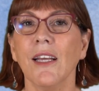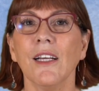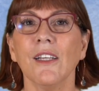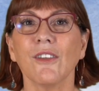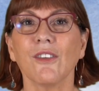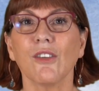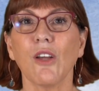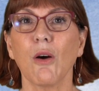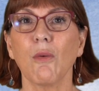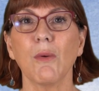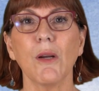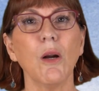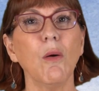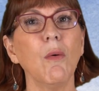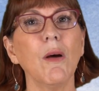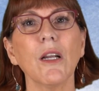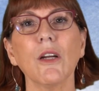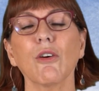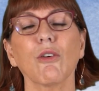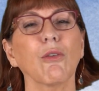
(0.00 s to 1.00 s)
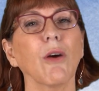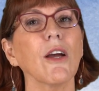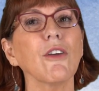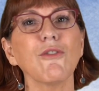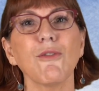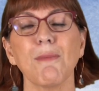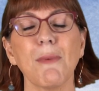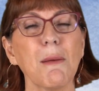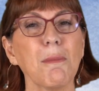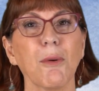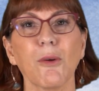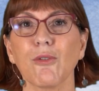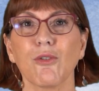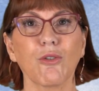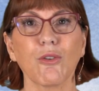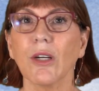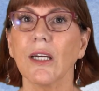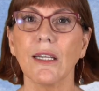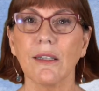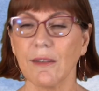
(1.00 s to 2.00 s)
So we don't want to crush people's
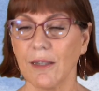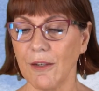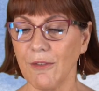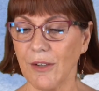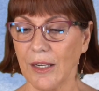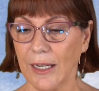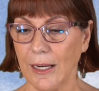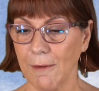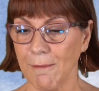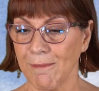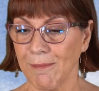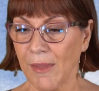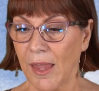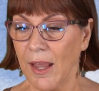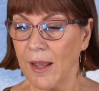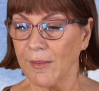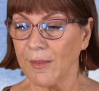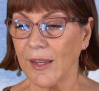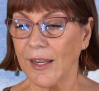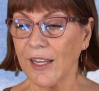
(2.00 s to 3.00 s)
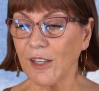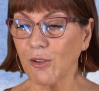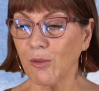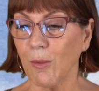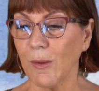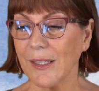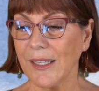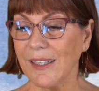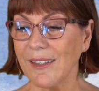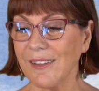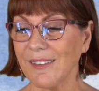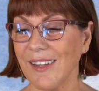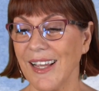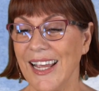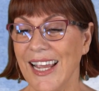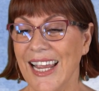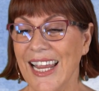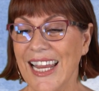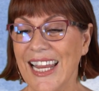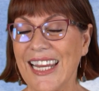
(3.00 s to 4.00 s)
creativity. The next one is
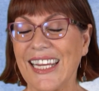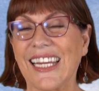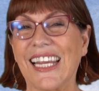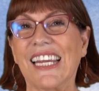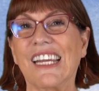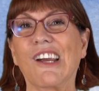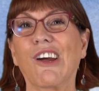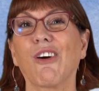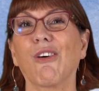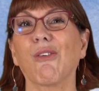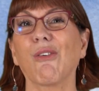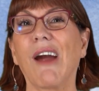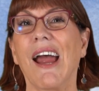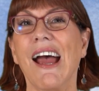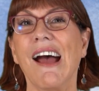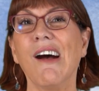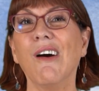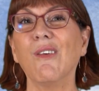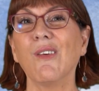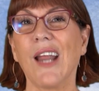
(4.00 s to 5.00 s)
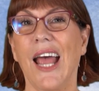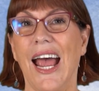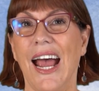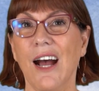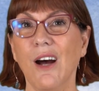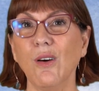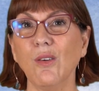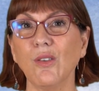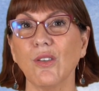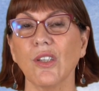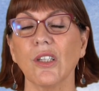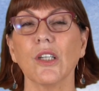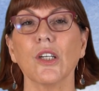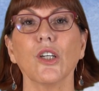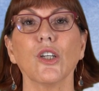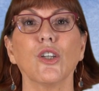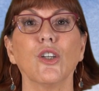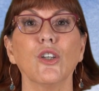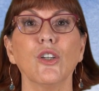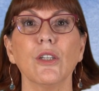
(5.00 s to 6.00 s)
it can crowd out
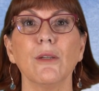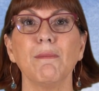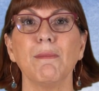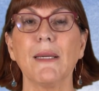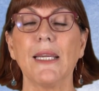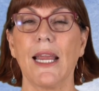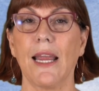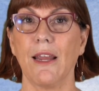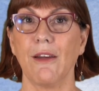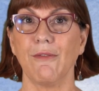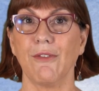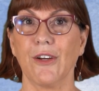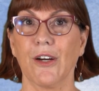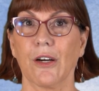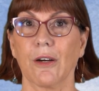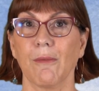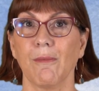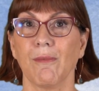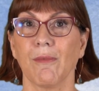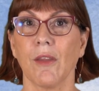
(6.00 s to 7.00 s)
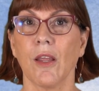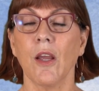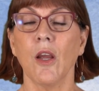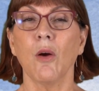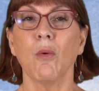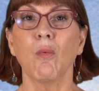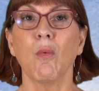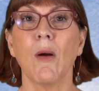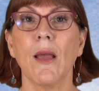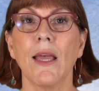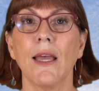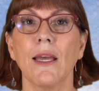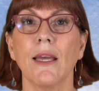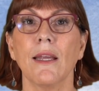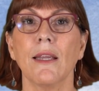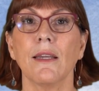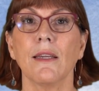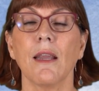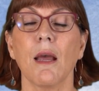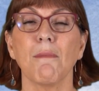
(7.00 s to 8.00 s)
good behavior.
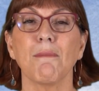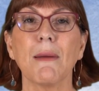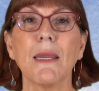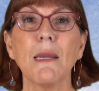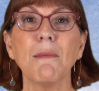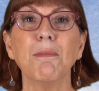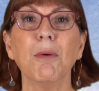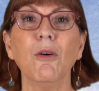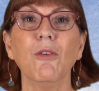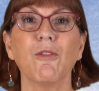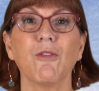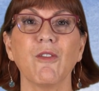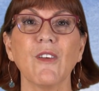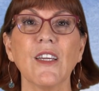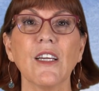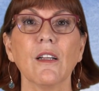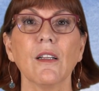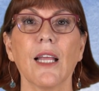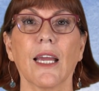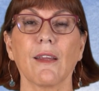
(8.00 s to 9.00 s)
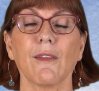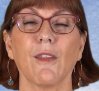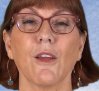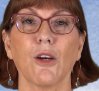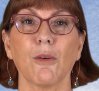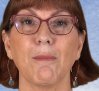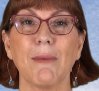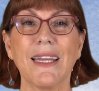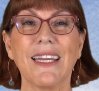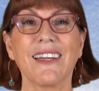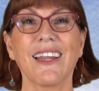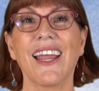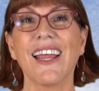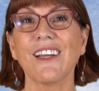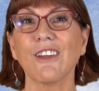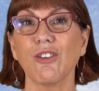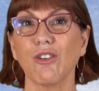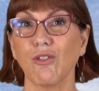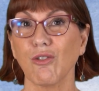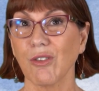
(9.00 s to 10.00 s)
When people feel like they're being
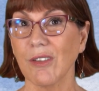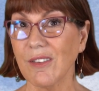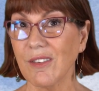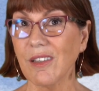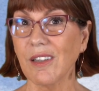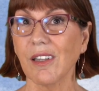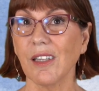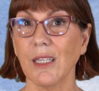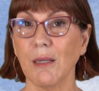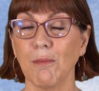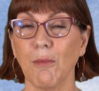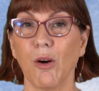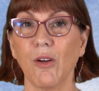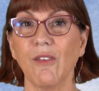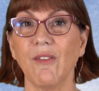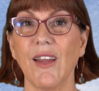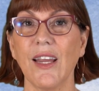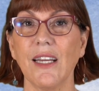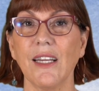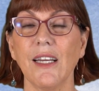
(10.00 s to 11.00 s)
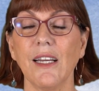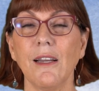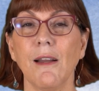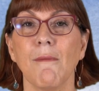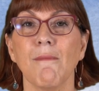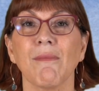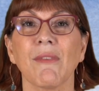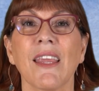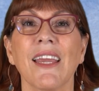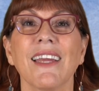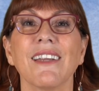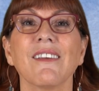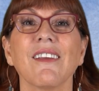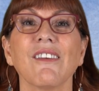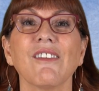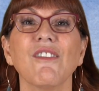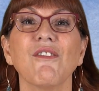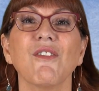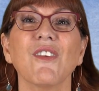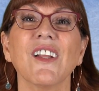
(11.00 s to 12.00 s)
extrinsically motivated, it
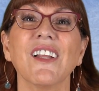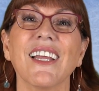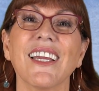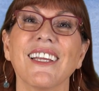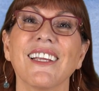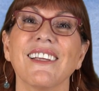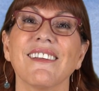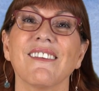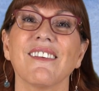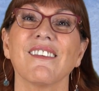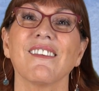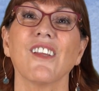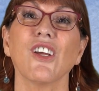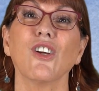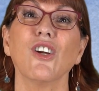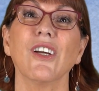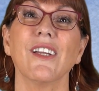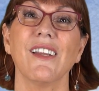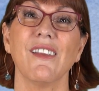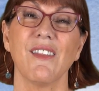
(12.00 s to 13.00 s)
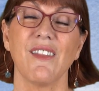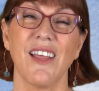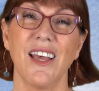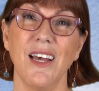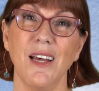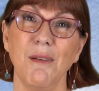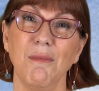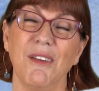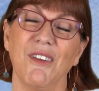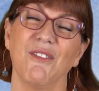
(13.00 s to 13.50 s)
doesn't feel like it's the good in them.